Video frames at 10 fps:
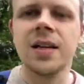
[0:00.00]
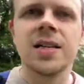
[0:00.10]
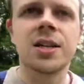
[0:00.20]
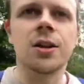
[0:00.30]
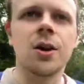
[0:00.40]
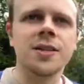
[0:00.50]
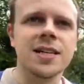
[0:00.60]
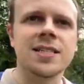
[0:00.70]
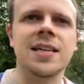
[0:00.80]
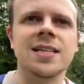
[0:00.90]
So the
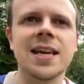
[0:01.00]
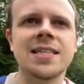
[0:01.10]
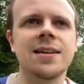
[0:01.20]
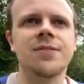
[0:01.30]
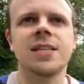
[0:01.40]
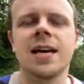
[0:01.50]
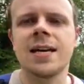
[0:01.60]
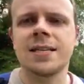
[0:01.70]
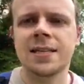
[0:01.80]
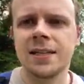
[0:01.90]
context is
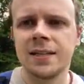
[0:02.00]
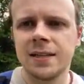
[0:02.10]
878,